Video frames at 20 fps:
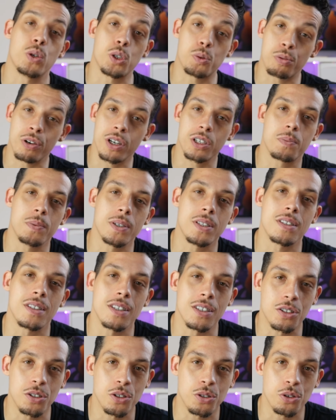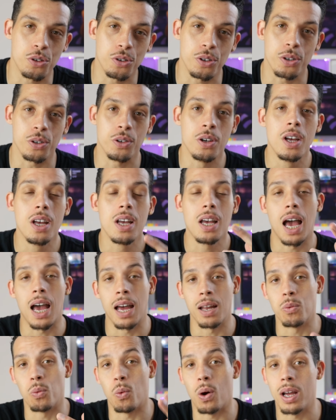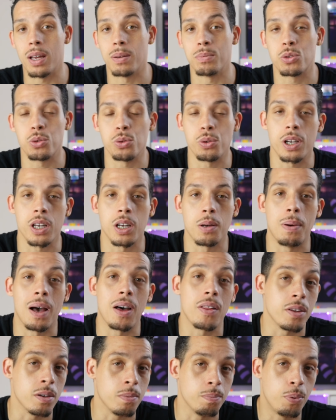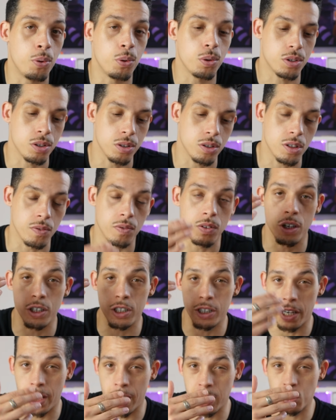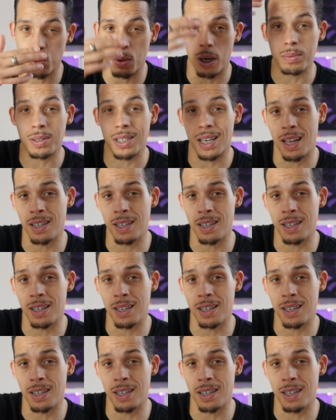Which brings me to this tutorial and why I'm talking about the importance of learning a head swipe to